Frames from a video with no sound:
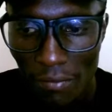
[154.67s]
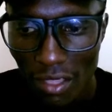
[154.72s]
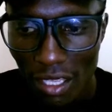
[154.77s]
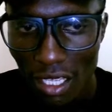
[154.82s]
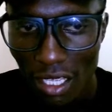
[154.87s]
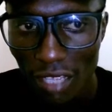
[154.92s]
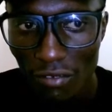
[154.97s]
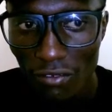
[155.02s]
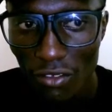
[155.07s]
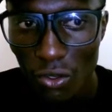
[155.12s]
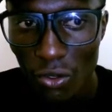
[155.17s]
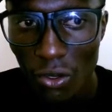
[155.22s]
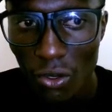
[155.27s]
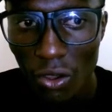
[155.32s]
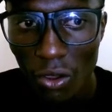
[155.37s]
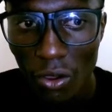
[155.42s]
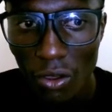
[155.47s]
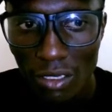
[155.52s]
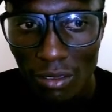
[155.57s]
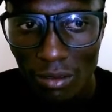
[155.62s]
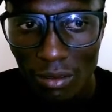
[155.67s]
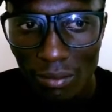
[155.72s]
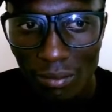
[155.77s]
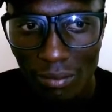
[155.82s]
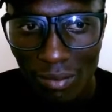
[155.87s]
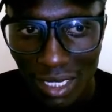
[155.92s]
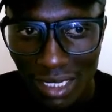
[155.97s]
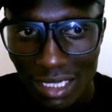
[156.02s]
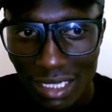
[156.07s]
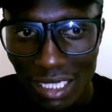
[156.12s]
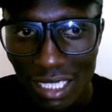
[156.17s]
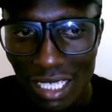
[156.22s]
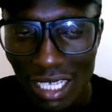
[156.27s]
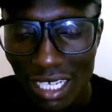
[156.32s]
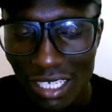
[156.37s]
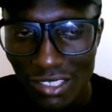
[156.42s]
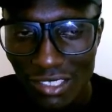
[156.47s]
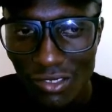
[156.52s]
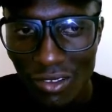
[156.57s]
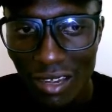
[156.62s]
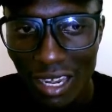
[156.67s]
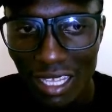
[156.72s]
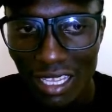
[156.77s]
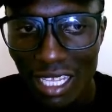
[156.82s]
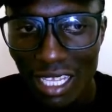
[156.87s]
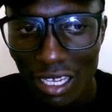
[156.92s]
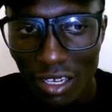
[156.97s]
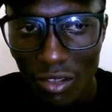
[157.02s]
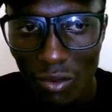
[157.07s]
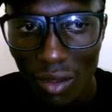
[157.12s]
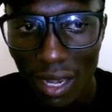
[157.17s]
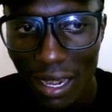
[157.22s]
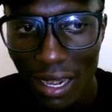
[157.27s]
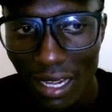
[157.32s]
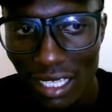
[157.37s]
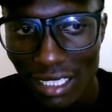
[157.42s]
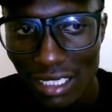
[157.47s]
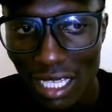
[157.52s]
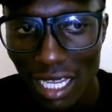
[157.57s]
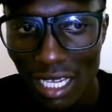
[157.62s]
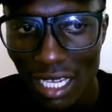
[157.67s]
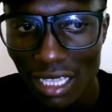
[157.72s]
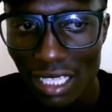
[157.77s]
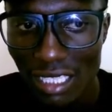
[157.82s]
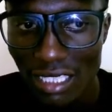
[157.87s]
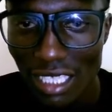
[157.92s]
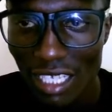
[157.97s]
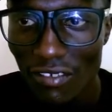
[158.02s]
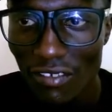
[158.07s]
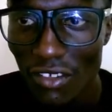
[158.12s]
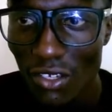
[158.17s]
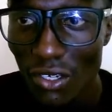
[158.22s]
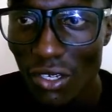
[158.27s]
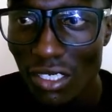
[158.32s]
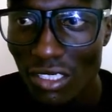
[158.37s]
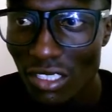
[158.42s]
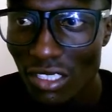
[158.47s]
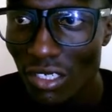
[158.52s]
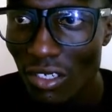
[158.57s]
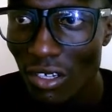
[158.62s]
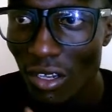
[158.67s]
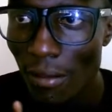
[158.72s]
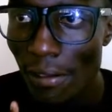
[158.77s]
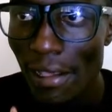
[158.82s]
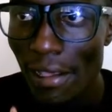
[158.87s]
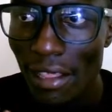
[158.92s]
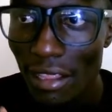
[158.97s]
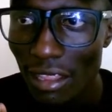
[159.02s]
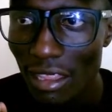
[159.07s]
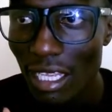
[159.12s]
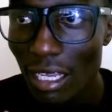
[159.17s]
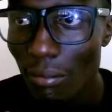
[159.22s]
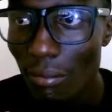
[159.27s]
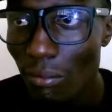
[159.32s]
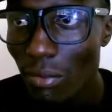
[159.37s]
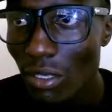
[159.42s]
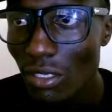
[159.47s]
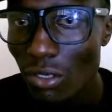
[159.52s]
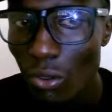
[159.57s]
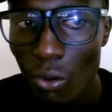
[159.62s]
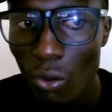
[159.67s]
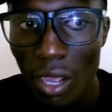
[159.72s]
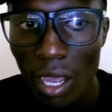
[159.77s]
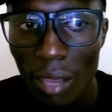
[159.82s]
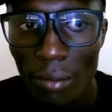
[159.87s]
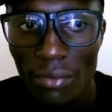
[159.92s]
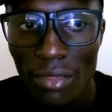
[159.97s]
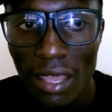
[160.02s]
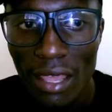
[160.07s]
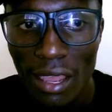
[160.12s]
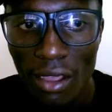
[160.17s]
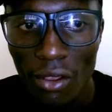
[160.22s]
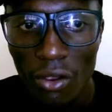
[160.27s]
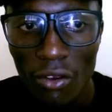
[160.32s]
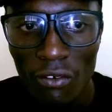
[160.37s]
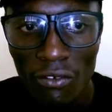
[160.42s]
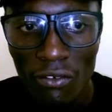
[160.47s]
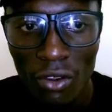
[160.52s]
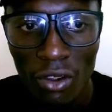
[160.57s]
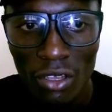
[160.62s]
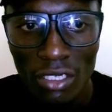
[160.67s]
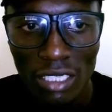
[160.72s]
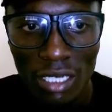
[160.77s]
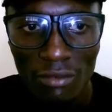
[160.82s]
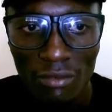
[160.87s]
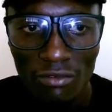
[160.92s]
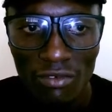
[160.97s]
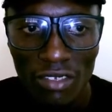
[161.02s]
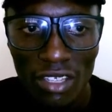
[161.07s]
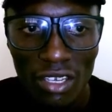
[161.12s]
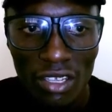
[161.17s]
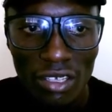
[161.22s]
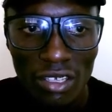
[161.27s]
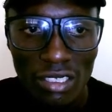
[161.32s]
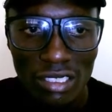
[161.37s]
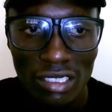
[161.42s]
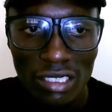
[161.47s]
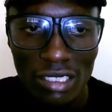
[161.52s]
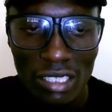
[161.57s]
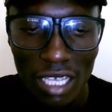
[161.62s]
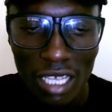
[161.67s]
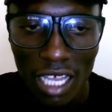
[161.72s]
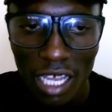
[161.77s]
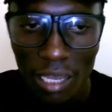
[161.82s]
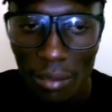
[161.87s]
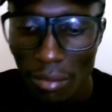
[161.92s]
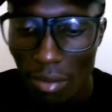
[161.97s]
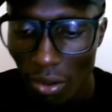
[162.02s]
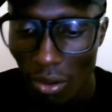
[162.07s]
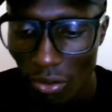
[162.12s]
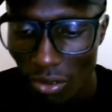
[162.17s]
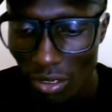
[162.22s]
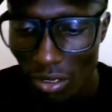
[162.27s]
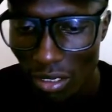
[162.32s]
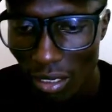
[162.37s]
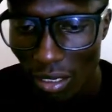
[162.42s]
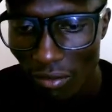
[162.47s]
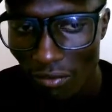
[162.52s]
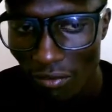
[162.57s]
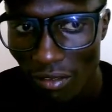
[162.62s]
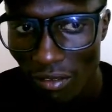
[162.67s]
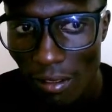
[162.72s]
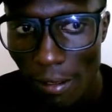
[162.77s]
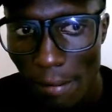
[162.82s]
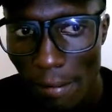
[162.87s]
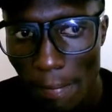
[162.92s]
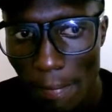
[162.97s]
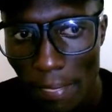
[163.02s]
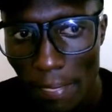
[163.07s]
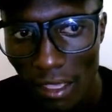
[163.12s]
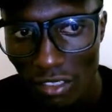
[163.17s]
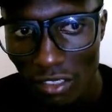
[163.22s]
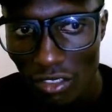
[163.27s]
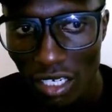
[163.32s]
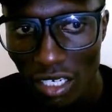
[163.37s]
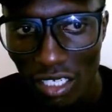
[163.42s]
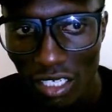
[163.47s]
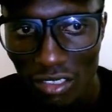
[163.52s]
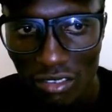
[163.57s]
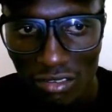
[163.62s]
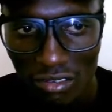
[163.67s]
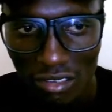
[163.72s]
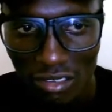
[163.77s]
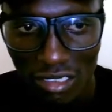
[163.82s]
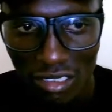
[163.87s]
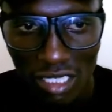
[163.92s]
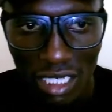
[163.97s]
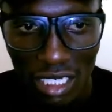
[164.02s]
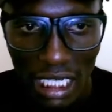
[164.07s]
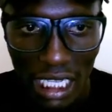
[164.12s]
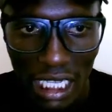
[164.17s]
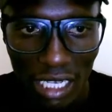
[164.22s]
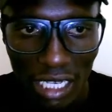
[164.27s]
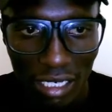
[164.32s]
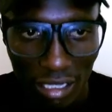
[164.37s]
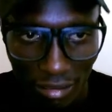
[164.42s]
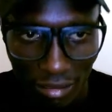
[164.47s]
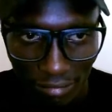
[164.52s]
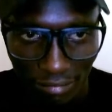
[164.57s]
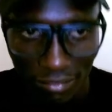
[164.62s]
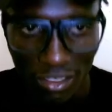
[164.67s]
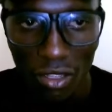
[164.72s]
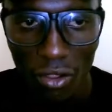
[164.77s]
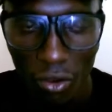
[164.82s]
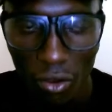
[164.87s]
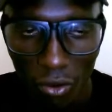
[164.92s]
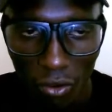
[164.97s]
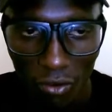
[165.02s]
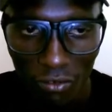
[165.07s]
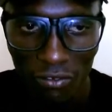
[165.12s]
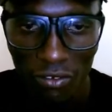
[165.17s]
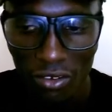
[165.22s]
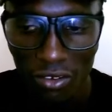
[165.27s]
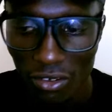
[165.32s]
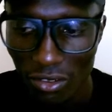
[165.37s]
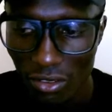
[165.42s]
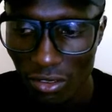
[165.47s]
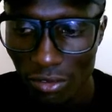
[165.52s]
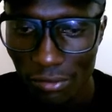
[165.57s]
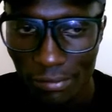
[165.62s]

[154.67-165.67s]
If you know basic Julia, then you will understand this. If you don't know, then please look up there, go follow some videos about introduction to Genie and look for